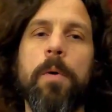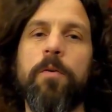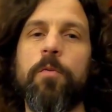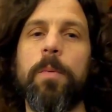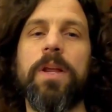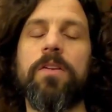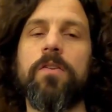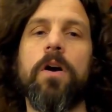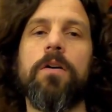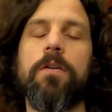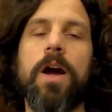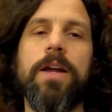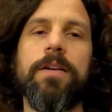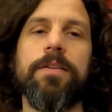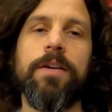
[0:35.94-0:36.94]
Hope everybody is all
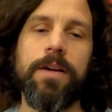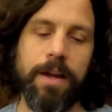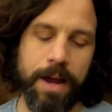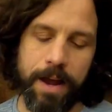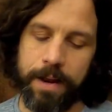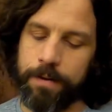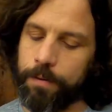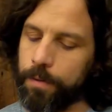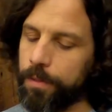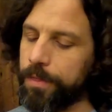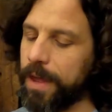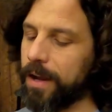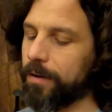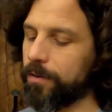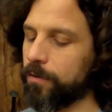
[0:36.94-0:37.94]
right, and
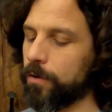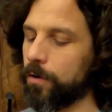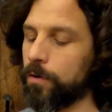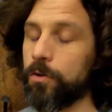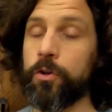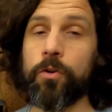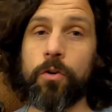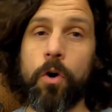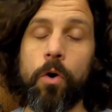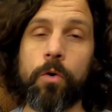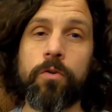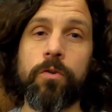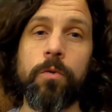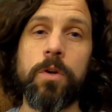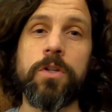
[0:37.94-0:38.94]
thanks to your whole
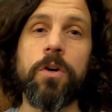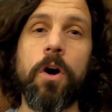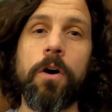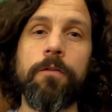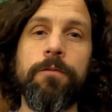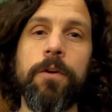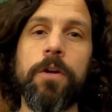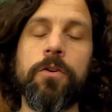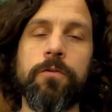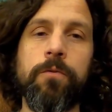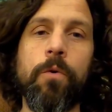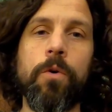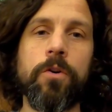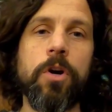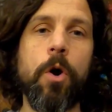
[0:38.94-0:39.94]
crew at Dogfish
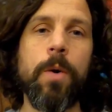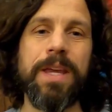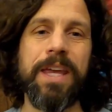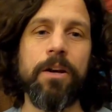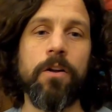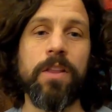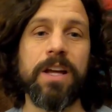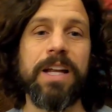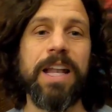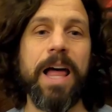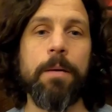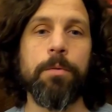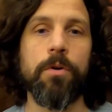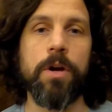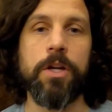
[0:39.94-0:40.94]
for going in on the
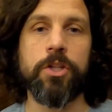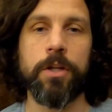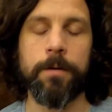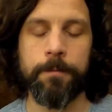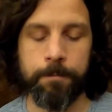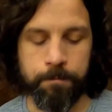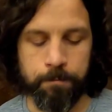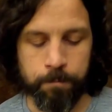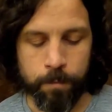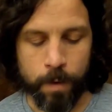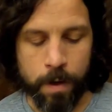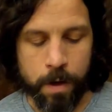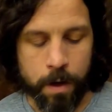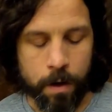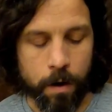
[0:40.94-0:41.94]
collaboration.
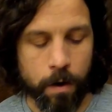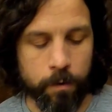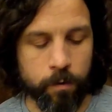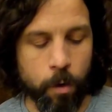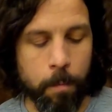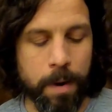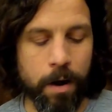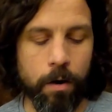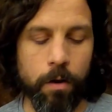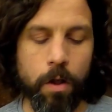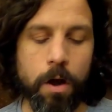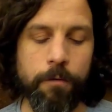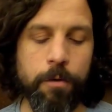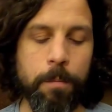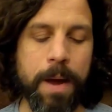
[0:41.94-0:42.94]
So Merrell
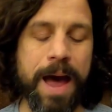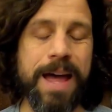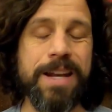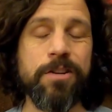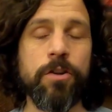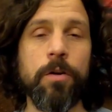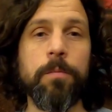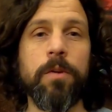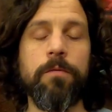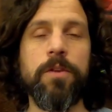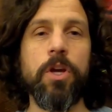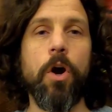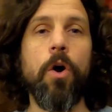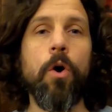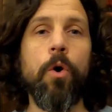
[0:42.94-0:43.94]
off the bat, in terms of
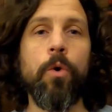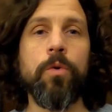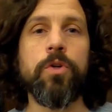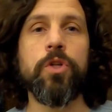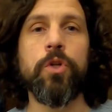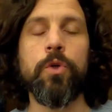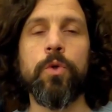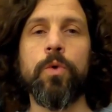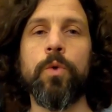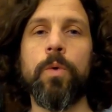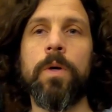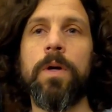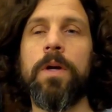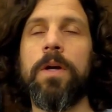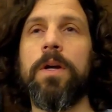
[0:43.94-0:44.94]
the ode
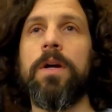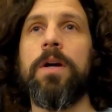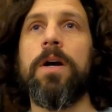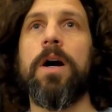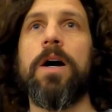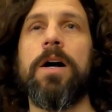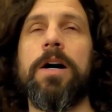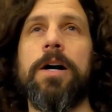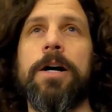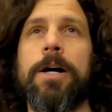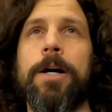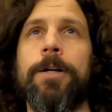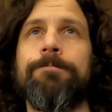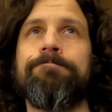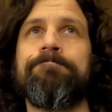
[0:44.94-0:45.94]
to
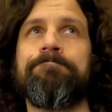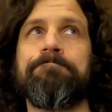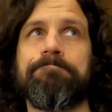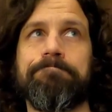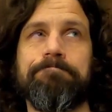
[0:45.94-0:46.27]
I